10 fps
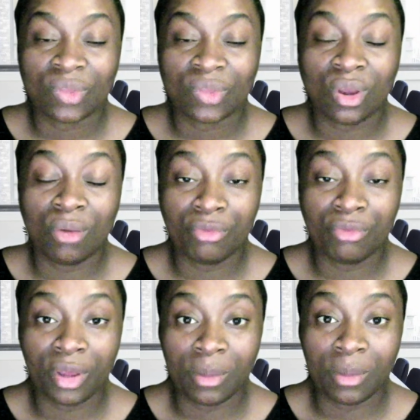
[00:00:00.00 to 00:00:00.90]
of
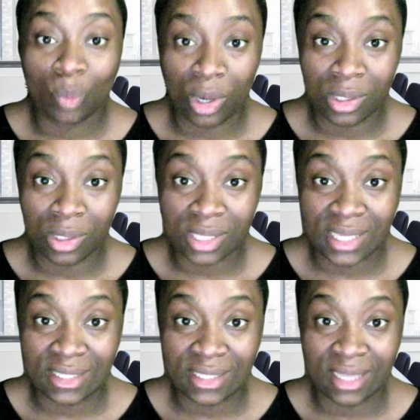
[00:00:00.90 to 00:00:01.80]
wealth is
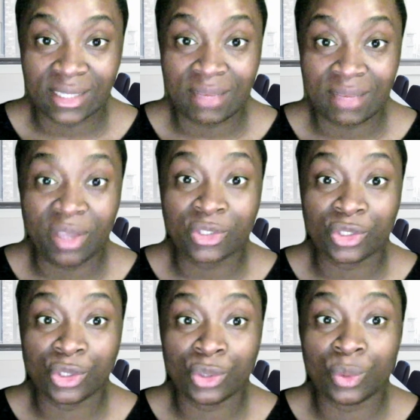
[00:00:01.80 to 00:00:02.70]
that it makes
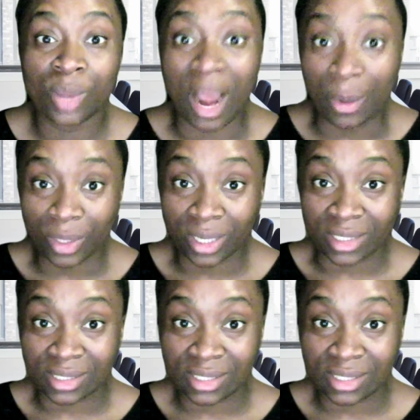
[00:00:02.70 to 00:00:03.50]
you arrogant.